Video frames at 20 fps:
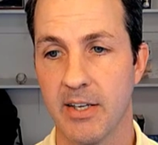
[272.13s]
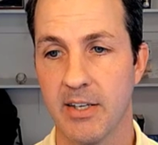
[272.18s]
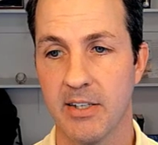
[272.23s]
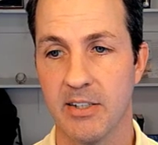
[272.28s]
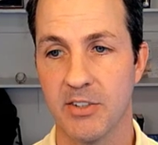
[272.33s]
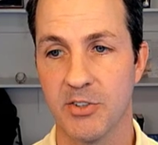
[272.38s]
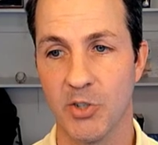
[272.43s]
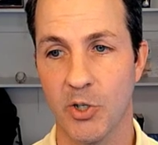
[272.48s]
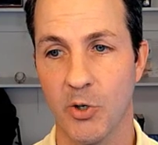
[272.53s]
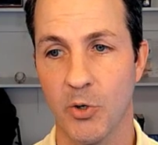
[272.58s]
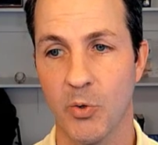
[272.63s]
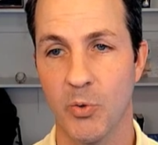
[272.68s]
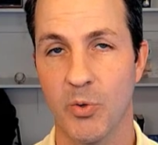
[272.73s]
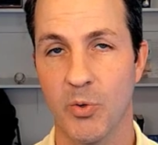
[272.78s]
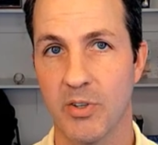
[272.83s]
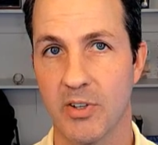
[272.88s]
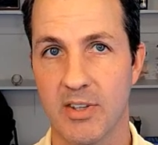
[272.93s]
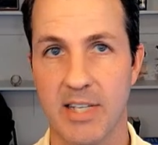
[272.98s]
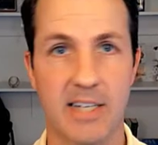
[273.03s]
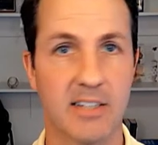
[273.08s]
So
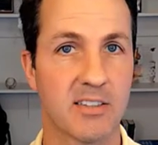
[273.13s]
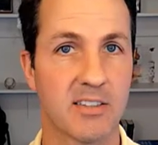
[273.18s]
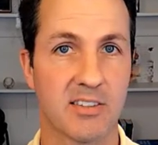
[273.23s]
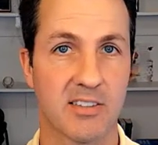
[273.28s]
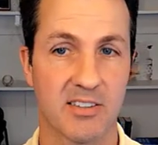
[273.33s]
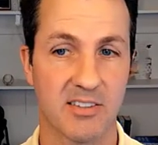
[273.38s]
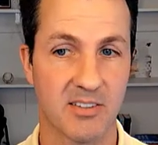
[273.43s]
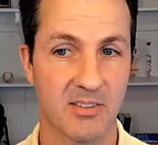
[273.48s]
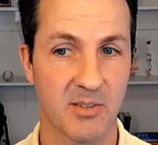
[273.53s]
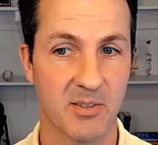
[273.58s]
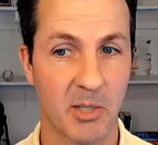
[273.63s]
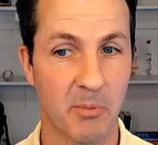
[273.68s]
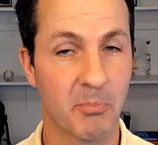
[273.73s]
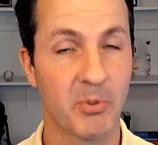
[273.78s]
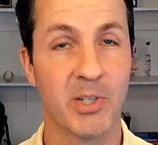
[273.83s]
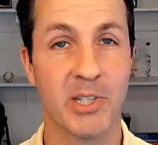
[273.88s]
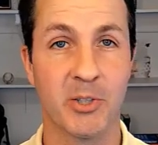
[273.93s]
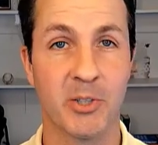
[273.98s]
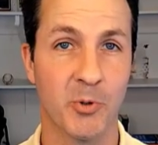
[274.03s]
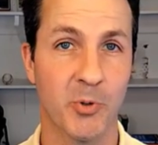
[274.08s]
that's a
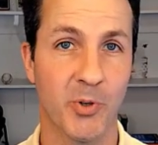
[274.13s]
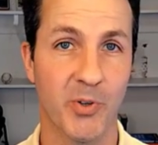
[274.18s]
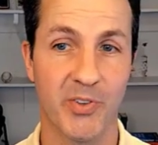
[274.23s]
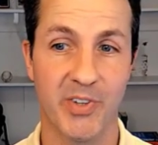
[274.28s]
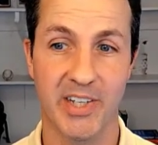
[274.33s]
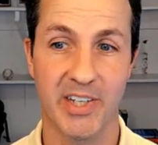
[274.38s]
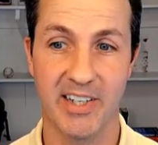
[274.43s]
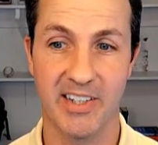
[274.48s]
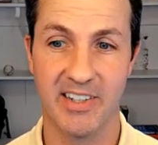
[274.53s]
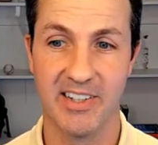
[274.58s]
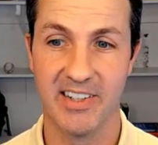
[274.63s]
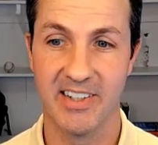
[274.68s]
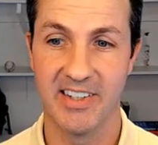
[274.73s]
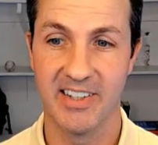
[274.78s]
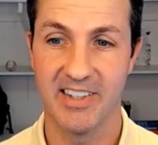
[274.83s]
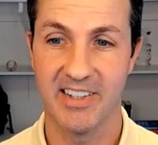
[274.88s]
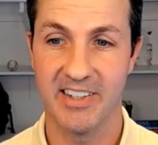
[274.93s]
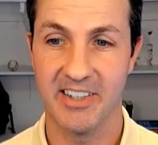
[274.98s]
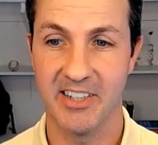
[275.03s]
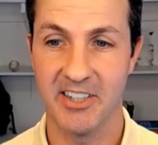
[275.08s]
pretty cool thing.
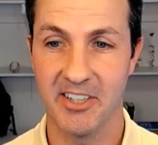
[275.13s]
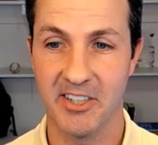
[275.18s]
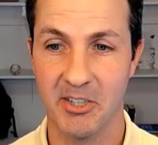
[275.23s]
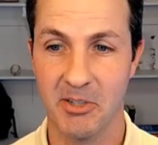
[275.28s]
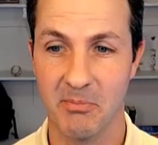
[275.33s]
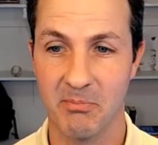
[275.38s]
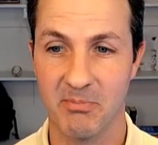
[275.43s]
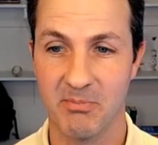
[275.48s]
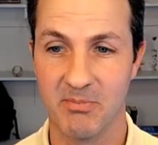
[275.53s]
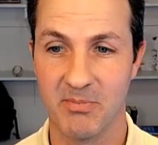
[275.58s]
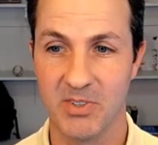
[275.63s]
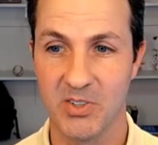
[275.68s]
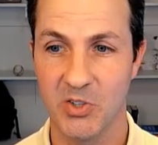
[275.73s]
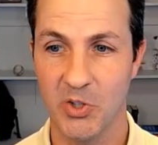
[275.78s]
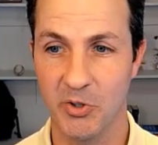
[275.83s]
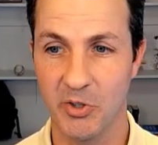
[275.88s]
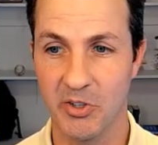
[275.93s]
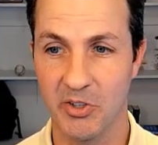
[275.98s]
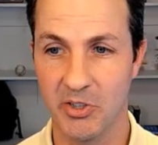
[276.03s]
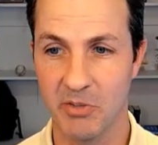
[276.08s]
So
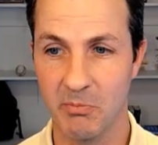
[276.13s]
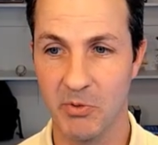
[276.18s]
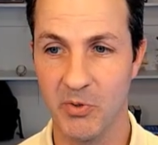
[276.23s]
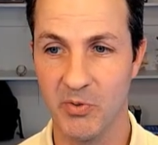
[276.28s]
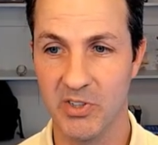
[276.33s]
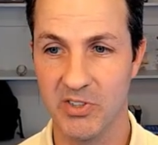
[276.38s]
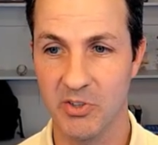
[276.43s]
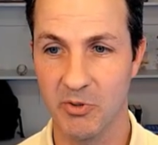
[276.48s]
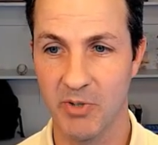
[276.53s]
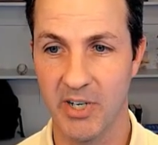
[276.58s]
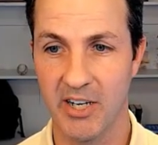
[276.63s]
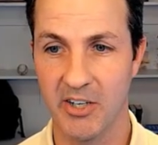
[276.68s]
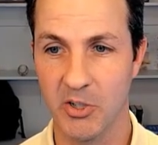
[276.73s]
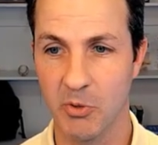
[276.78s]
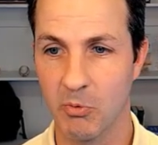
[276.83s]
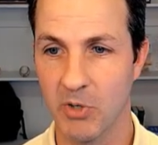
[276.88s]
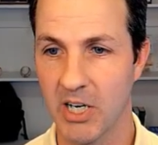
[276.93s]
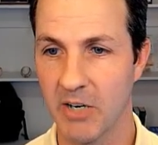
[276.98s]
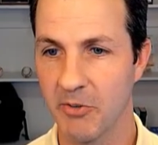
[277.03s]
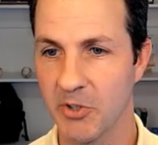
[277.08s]
you move this around to
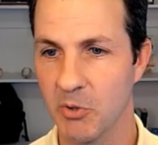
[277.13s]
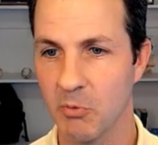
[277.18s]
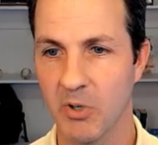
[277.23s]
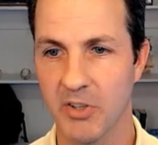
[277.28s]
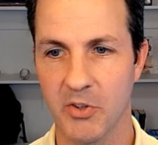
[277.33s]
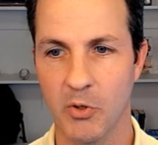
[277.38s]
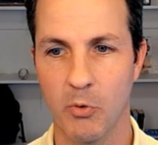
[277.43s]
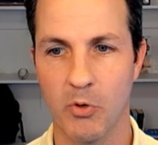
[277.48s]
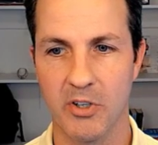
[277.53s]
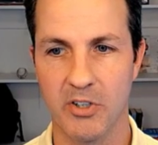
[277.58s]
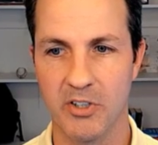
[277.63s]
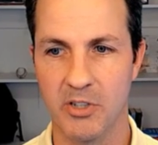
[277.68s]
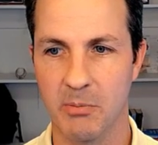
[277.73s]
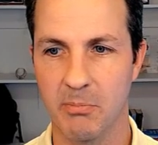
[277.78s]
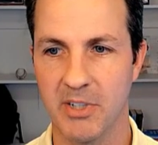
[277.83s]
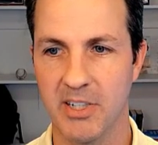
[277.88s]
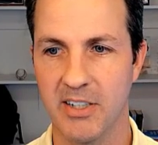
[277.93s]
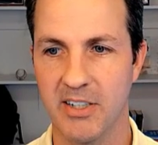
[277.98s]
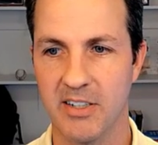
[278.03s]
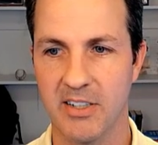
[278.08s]
wherever you want the order to
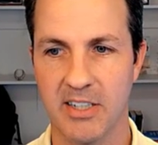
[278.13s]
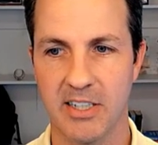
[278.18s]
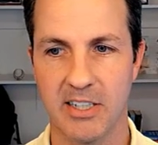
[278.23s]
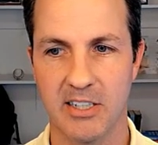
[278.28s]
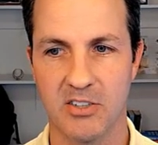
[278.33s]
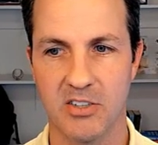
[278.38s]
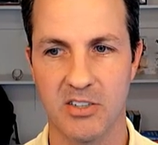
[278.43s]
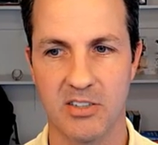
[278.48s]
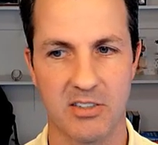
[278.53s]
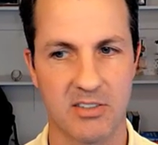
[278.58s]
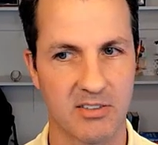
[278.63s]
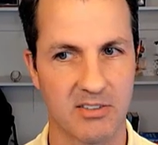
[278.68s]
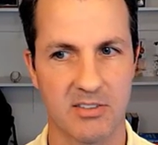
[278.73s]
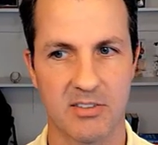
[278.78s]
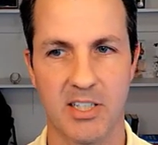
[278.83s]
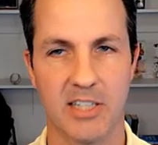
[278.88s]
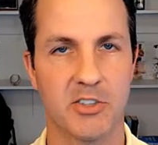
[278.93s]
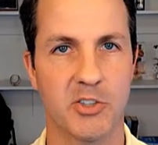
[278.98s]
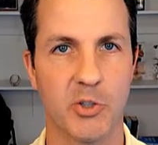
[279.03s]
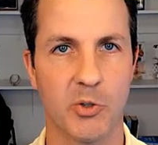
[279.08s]
be, and it just
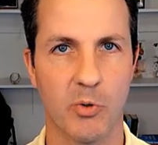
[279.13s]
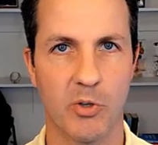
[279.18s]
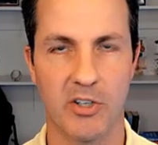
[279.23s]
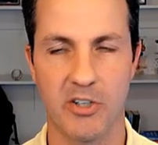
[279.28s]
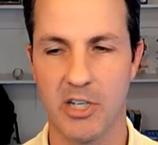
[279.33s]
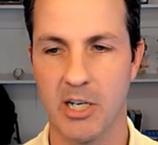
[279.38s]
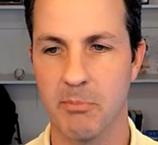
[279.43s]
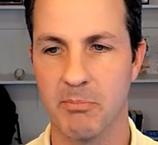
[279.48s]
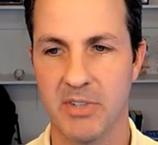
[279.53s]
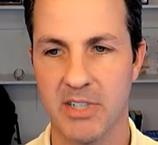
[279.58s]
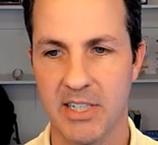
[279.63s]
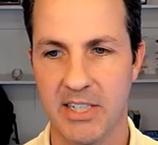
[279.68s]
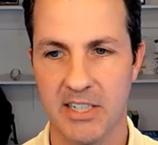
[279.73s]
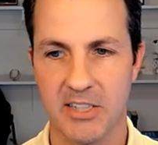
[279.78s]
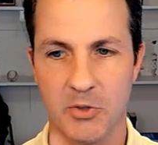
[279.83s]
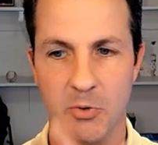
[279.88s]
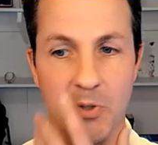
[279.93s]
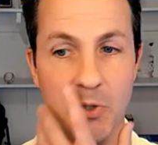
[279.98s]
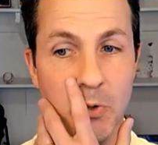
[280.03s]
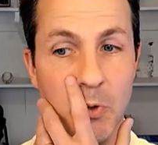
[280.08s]
sets your order up.
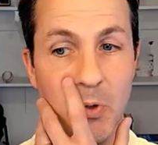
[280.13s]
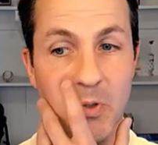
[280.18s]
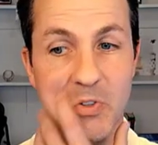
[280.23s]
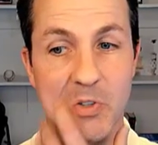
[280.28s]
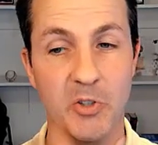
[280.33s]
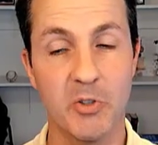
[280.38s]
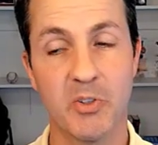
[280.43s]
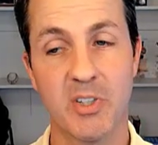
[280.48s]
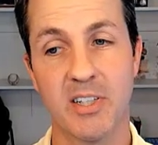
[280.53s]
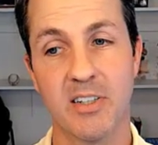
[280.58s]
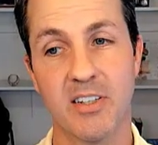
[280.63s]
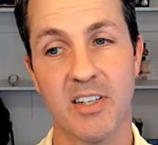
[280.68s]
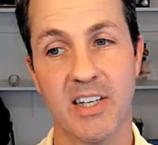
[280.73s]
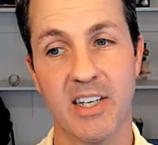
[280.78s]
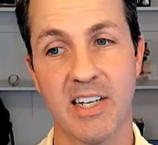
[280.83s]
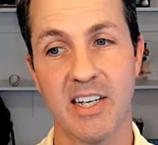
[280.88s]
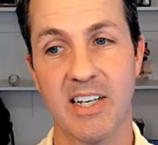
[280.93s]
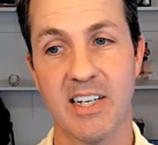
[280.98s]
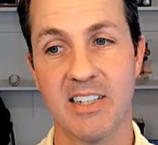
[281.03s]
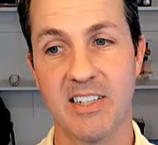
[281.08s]
It's really cool. So you can
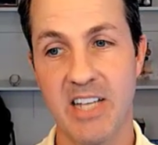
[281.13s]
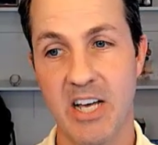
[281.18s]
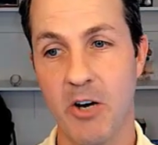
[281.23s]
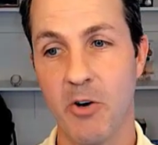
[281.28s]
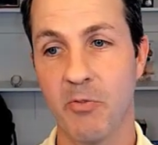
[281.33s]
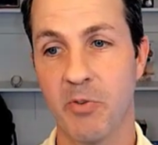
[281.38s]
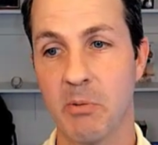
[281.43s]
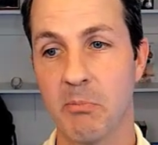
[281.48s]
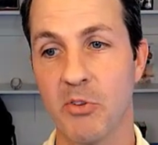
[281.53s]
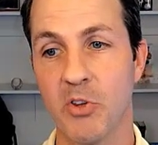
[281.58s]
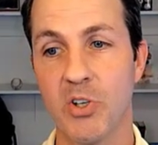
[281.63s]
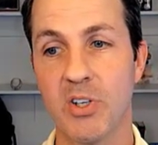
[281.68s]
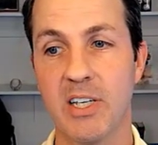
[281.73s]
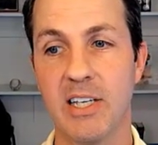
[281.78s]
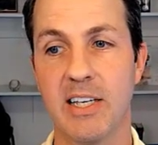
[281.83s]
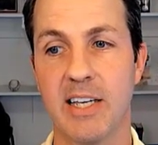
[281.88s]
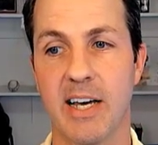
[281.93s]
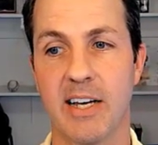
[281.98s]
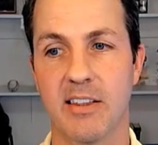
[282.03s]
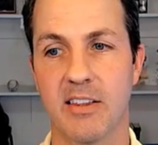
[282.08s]
tell from
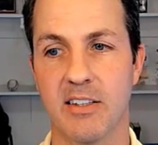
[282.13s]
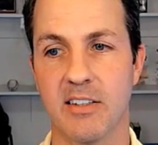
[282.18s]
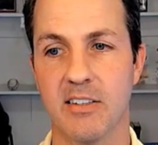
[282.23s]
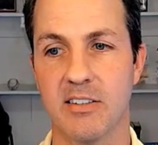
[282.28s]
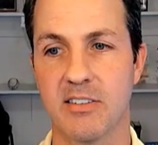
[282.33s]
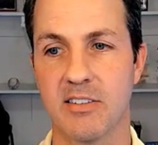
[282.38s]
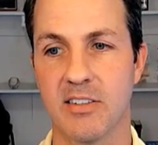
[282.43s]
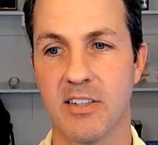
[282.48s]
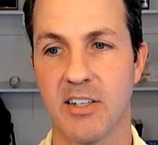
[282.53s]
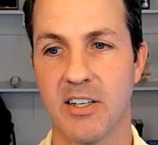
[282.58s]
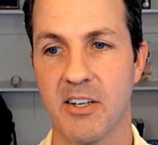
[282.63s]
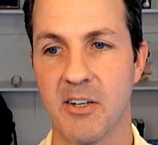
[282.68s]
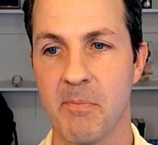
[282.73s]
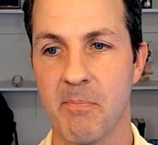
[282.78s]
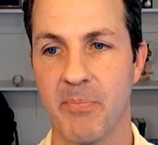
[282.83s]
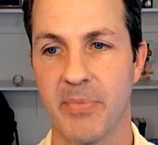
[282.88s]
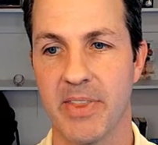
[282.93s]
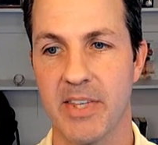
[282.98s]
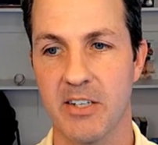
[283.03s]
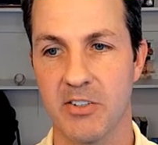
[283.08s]
looking at this,
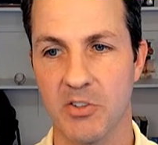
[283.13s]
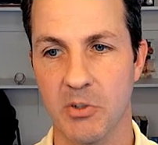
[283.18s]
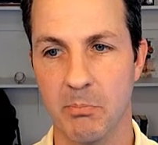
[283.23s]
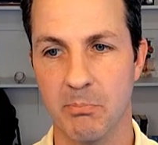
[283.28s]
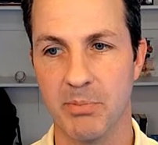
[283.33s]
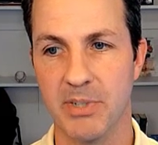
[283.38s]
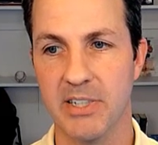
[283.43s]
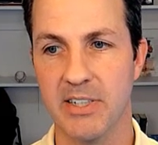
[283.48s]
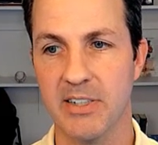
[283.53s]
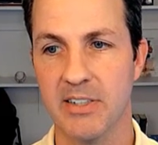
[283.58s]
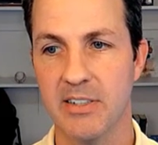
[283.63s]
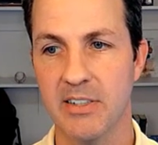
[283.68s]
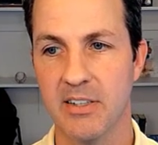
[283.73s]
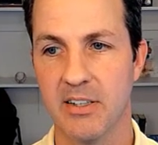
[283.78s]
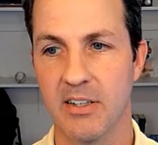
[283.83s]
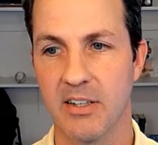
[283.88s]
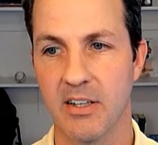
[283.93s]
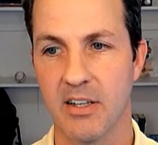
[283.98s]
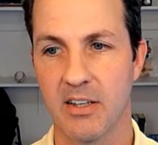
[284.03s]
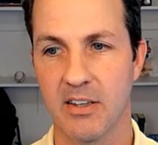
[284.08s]
there's a bid,
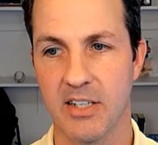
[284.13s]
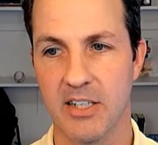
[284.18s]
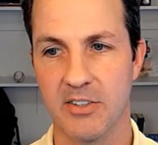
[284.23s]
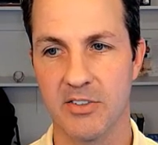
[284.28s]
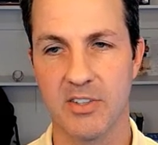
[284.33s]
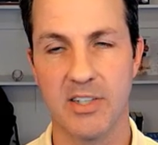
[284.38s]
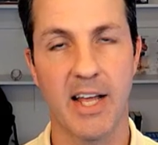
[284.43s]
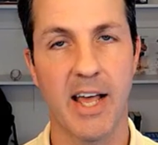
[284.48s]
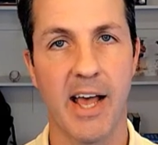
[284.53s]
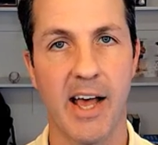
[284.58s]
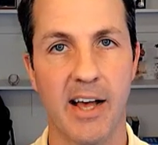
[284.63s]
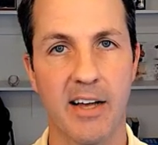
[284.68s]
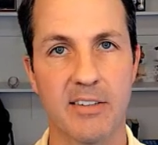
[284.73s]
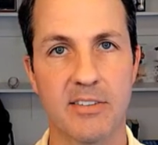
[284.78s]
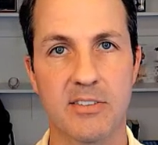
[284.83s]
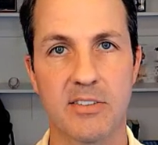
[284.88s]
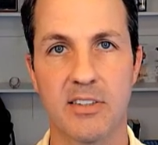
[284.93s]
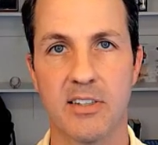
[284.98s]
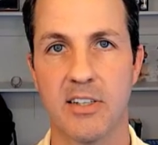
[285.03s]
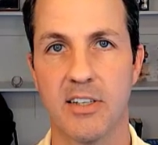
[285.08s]
there's an
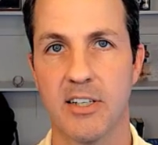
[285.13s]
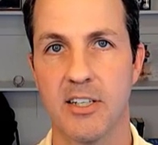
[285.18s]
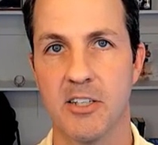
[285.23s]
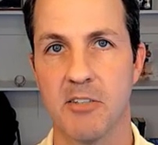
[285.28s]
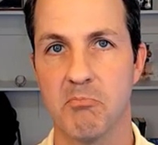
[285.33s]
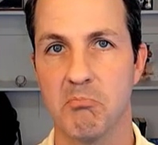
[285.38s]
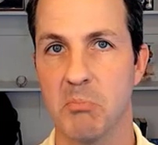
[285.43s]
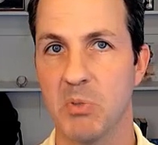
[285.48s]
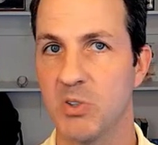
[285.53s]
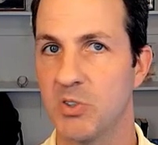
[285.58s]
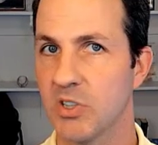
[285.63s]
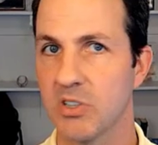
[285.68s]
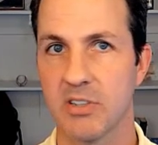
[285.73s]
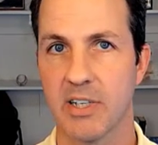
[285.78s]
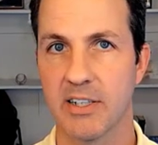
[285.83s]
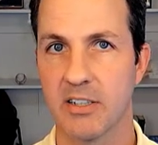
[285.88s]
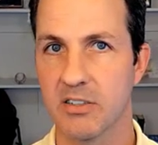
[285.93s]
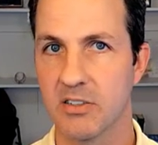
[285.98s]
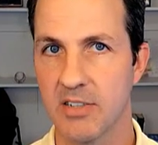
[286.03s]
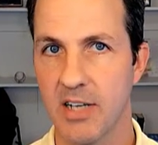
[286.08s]
ask. It's just
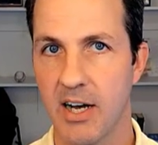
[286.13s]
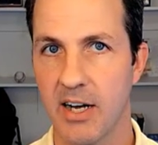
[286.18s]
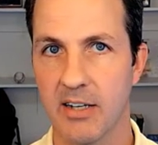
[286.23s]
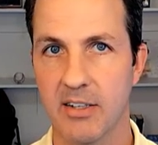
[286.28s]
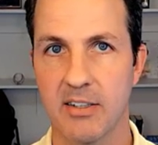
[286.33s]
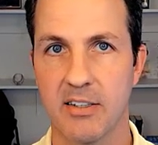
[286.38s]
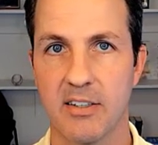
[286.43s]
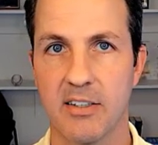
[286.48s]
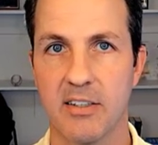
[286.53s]
like a stock.